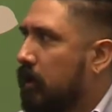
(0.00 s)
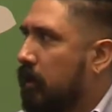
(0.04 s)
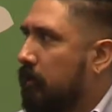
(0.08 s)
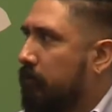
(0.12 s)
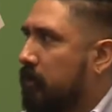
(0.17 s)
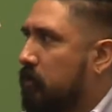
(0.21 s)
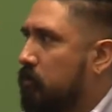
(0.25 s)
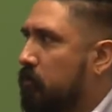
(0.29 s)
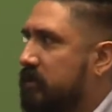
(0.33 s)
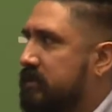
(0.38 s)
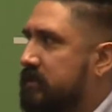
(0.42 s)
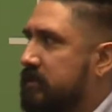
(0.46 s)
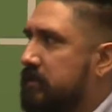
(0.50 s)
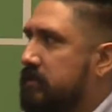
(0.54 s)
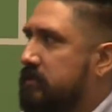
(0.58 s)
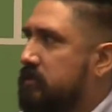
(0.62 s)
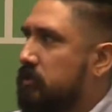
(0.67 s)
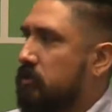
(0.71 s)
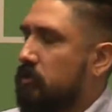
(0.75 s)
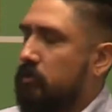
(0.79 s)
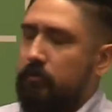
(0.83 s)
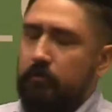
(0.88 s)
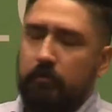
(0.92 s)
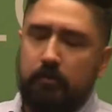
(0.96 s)
it wasn't
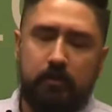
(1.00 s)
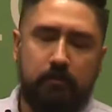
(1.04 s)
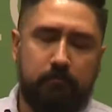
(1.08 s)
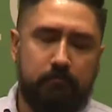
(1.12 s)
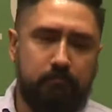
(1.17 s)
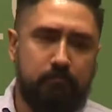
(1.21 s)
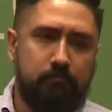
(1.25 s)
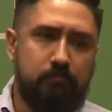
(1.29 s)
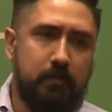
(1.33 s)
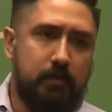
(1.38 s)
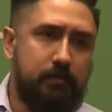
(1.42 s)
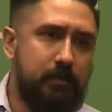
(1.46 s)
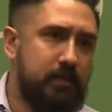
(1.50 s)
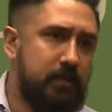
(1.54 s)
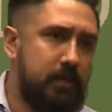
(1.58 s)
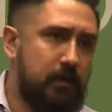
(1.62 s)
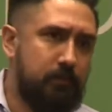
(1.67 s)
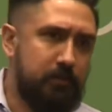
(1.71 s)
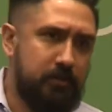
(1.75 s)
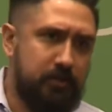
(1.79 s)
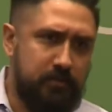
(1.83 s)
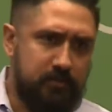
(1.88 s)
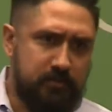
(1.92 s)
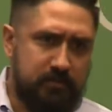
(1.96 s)
until maybe a
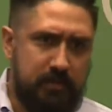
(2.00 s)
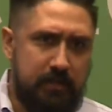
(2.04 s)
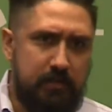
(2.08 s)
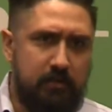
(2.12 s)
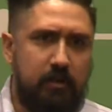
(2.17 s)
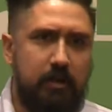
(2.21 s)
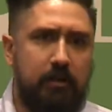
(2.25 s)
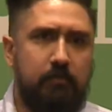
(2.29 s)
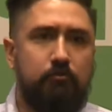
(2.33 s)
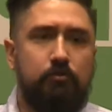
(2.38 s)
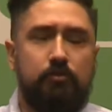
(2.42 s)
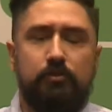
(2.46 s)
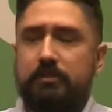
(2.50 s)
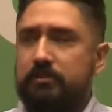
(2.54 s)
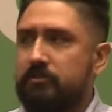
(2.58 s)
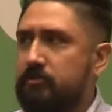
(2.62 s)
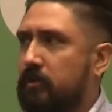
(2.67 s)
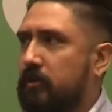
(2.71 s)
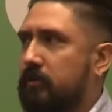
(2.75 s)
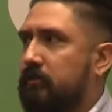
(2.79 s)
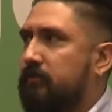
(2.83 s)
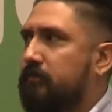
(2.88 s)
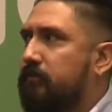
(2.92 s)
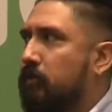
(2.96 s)
couple years later I really
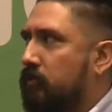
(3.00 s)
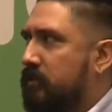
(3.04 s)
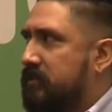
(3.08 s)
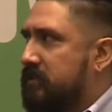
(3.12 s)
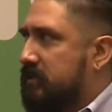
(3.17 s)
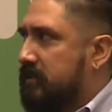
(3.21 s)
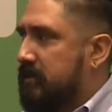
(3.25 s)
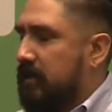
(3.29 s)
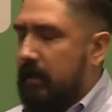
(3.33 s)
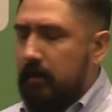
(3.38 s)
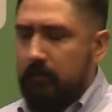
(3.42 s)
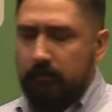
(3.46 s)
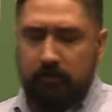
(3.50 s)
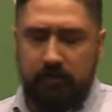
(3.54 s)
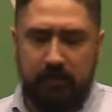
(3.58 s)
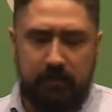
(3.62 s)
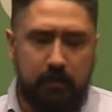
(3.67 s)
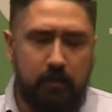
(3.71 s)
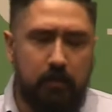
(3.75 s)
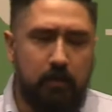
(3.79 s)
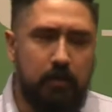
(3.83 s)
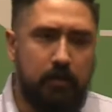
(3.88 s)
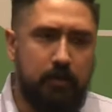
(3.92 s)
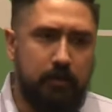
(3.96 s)
started focusing heavily
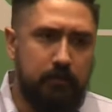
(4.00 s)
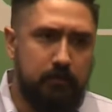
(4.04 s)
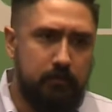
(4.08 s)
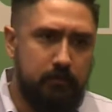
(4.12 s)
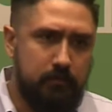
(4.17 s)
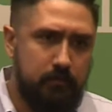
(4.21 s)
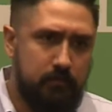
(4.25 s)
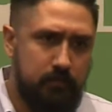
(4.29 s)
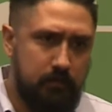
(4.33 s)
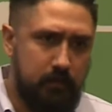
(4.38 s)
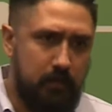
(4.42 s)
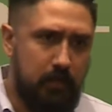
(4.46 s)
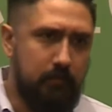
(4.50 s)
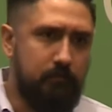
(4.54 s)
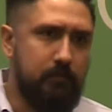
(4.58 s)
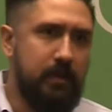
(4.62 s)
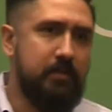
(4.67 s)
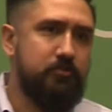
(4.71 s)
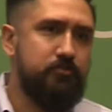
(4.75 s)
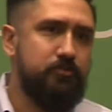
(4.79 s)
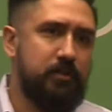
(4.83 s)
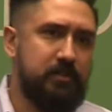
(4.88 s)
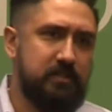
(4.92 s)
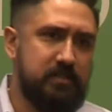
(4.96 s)
on
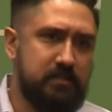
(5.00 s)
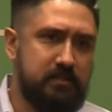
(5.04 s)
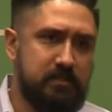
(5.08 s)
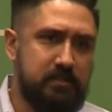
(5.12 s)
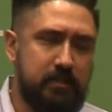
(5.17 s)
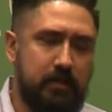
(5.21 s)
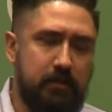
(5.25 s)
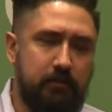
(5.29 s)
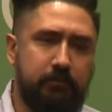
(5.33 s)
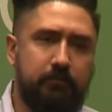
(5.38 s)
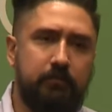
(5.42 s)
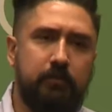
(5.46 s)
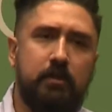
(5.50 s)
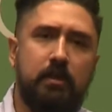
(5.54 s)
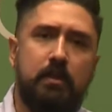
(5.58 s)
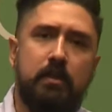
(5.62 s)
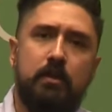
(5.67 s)
metrics and stuff.